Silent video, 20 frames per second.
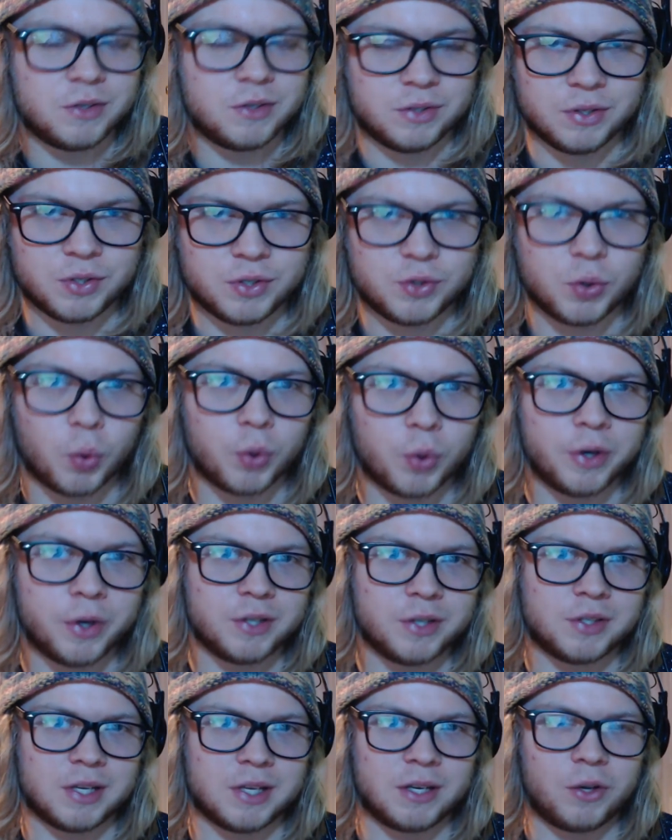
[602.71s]
the
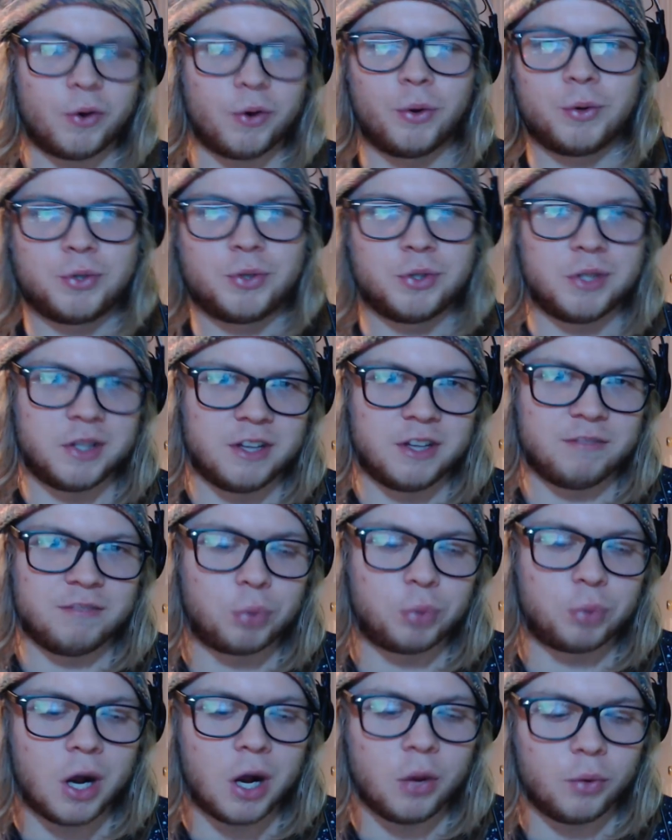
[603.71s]
stories and culture that they
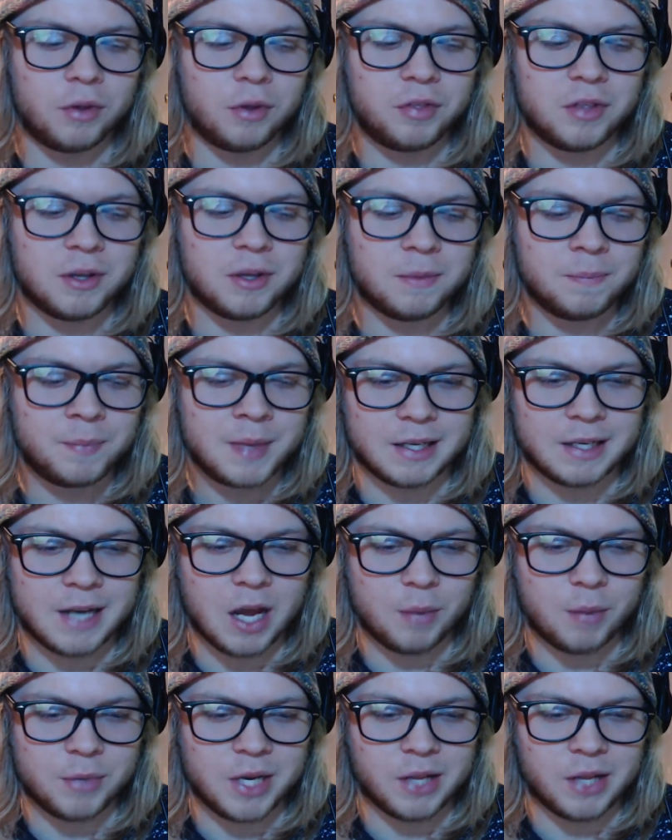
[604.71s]
brought with them,
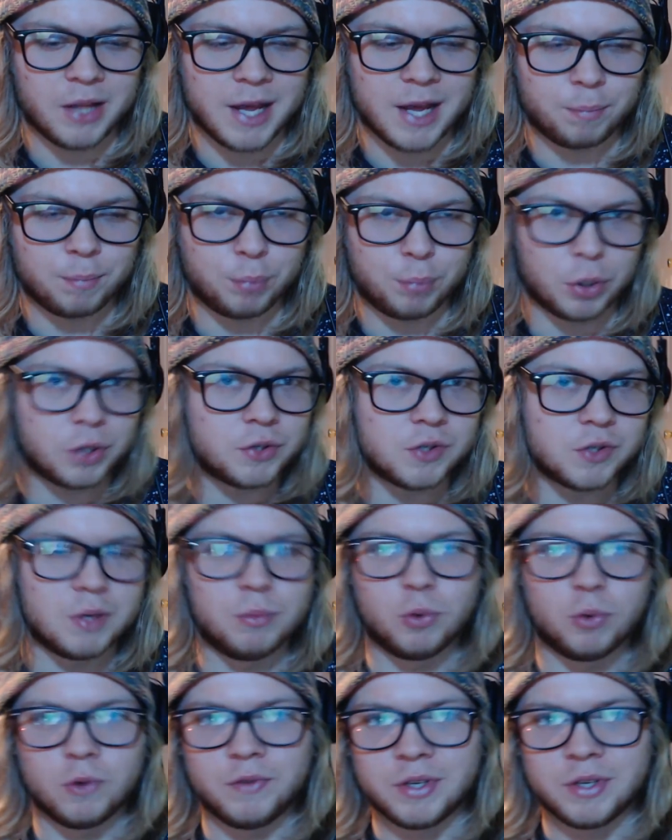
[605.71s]
how many like books
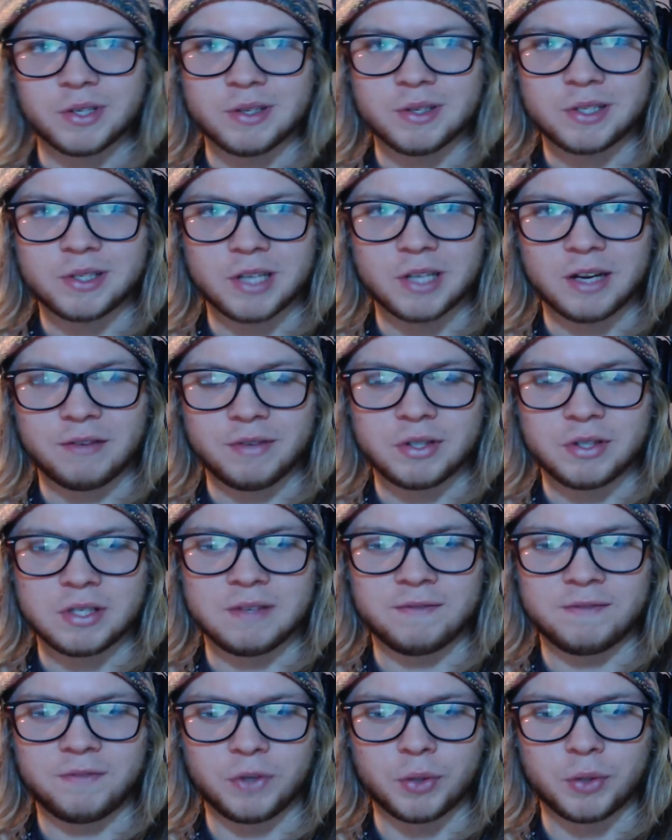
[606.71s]
and movies and stuff it's
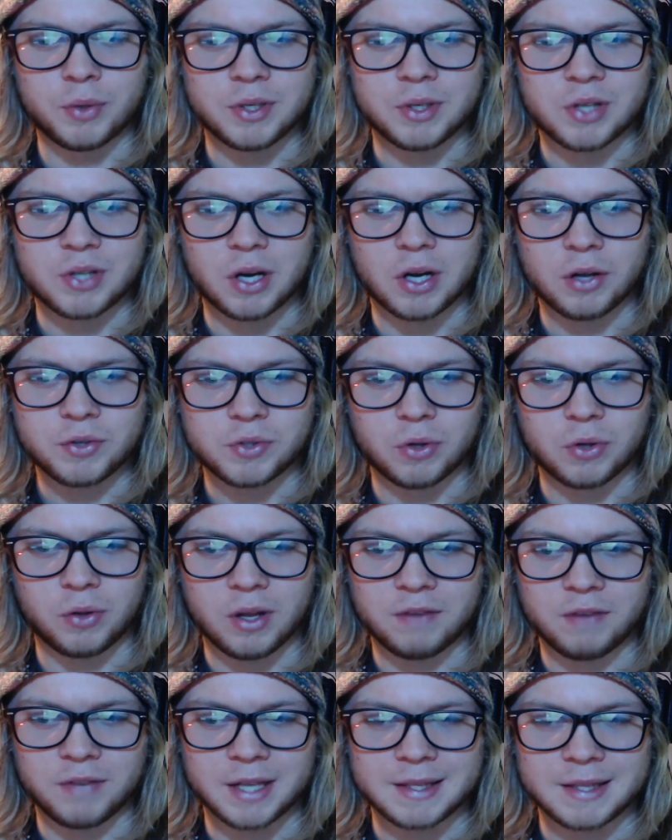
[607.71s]
influenced. And I also
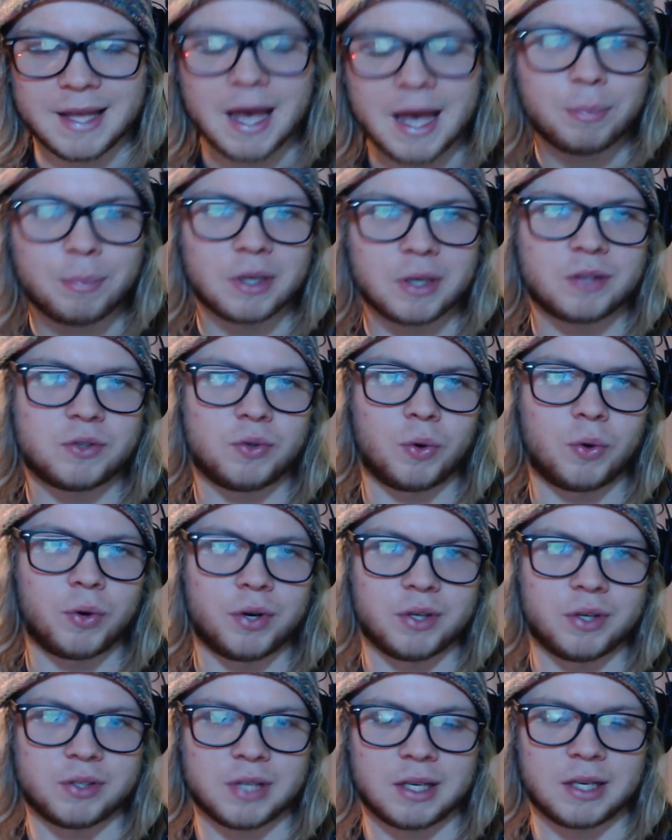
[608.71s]
love like the epic
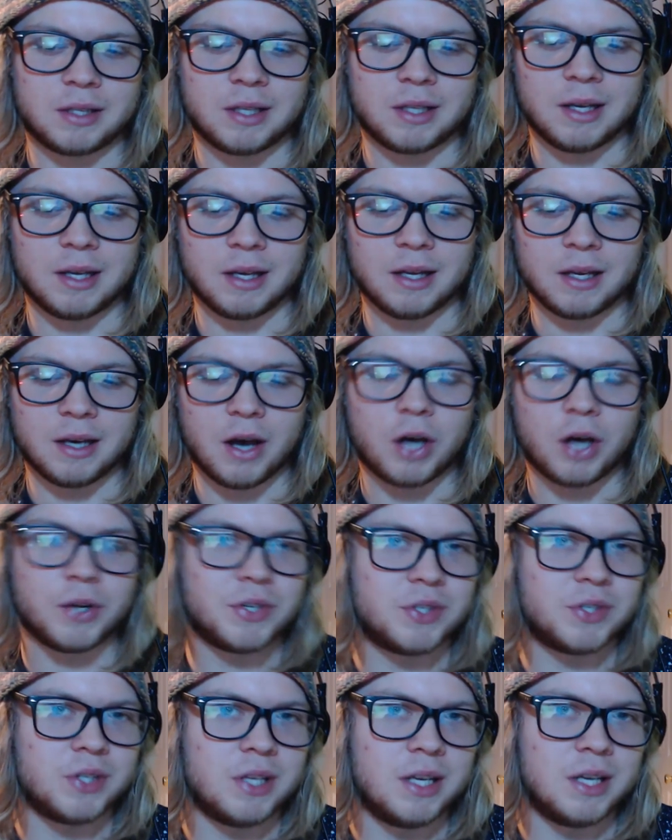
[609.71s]
stories like the
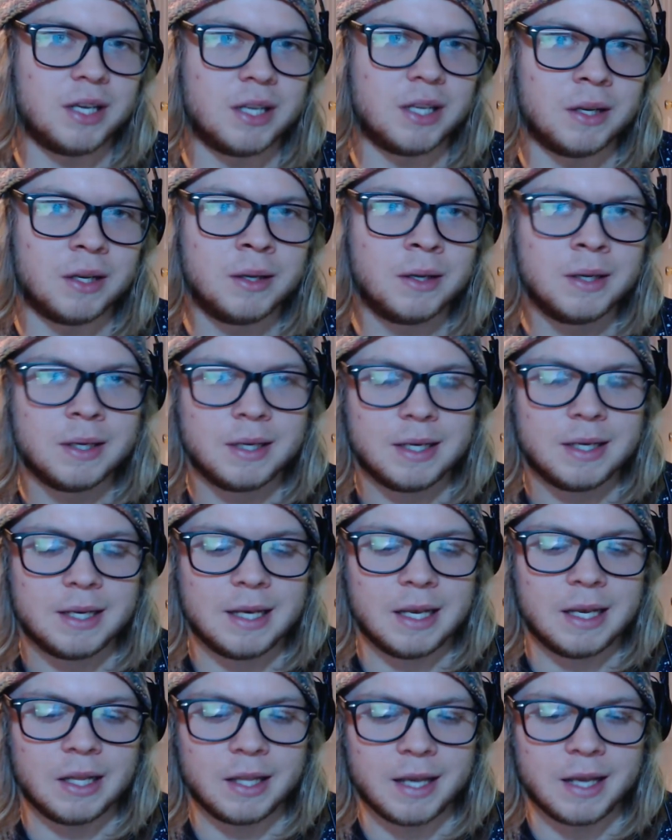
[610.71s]
Odyssey and
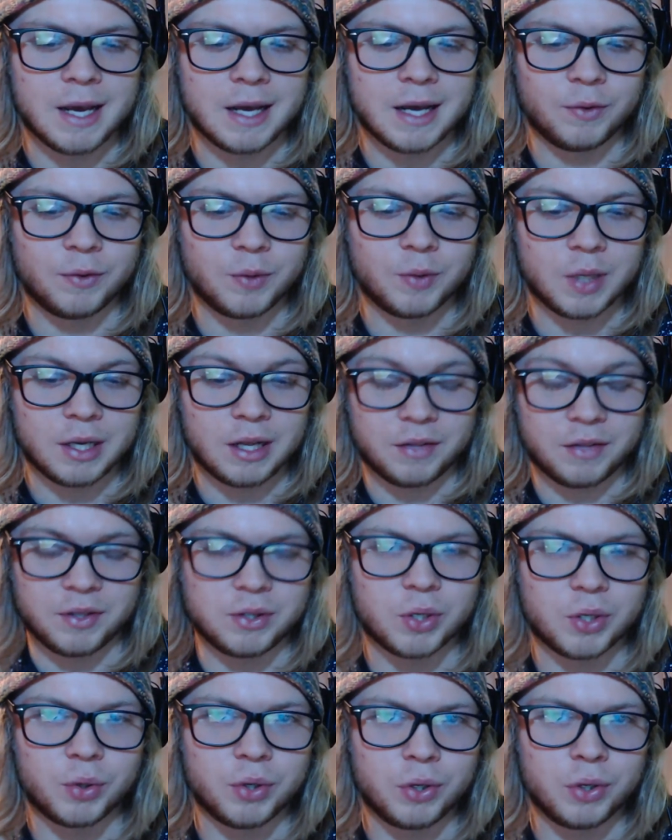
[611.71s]
Iliad, and I
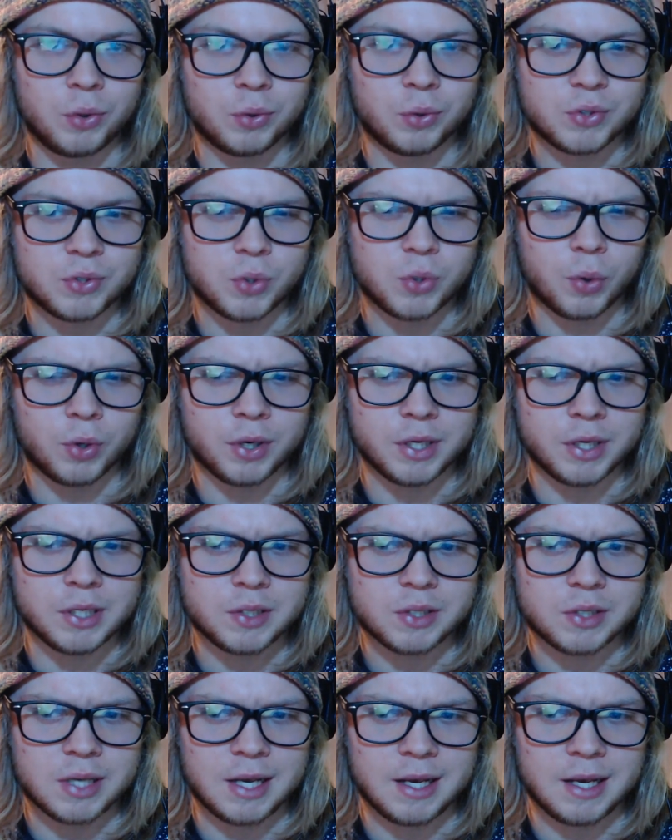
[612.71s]
think they're really cool stories.